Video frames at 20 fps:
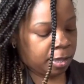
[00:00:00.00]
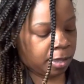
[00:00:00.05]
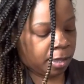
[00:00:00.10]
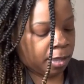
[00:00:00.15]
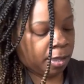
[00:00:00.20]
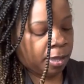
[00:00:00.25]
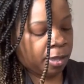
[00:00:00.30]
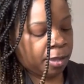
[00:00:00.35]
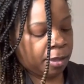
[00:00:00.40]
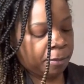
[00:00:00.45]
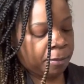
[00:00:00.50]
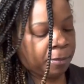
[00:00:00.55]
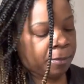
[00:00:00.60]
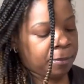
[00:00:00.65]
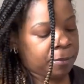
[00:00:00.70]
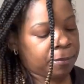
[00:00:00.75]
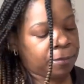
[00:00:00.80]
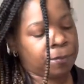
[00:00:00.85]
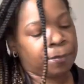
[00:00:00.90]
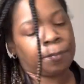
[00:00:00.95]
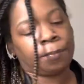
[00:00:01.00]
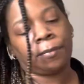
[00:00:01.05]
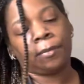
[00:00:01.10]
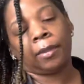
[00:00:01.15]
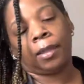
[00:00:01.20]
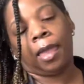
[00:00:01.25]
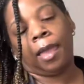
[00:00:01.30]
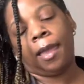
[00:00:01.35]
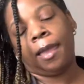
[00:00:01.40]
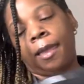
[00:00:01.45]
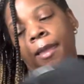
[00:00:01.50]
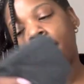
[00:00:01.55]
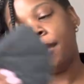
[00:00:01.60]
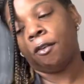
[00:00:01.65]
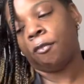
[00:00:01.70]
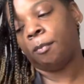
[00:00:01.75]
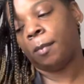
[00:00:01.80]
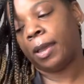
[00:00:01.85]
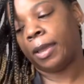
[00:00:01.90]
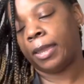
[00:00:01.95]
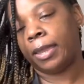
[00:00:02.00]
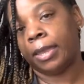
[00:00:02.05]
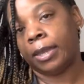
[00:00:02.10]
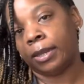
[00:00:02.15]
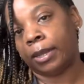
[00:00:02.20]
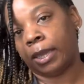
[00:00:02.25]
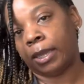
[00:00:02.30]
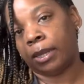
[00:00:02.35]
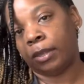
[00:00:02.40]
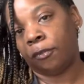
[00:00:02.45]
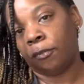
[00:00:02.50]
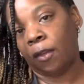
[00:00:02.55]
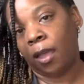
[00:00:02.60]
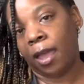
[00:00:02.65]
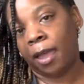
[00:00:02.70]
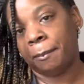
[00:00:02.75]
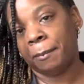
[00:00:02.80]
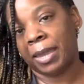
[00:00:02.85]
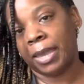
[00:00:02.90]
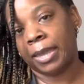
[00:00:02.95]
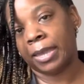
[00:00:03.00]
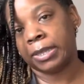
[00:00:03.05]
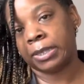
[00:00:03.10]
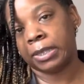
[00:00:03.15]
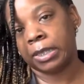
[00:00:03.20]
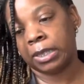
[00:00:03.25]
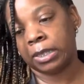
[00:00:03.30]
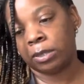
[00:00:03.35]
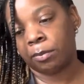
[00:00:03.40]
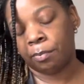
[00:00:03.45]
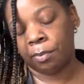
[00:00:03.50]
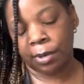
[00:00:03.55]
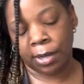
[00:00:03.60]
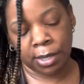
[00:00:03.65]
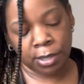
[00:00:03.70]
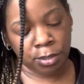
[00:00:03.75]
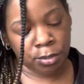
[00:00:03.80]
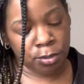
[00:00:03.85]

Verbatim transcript: I have my N95 mask. These are brand